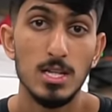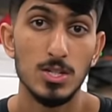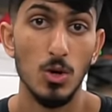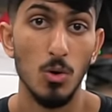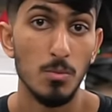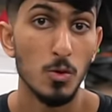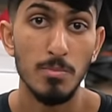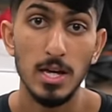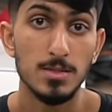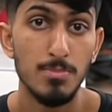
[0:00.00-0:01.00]
So your
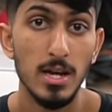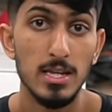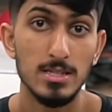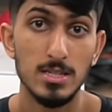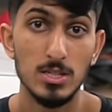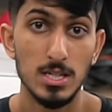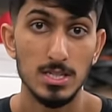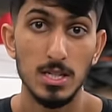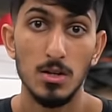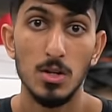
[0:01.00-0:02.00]
best bet is to
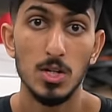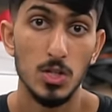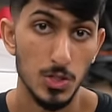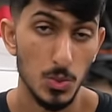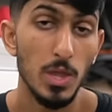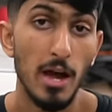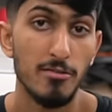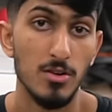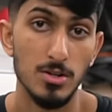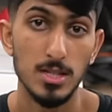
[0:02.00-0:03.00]
just do
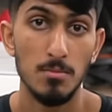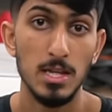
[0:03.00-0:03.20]
that first.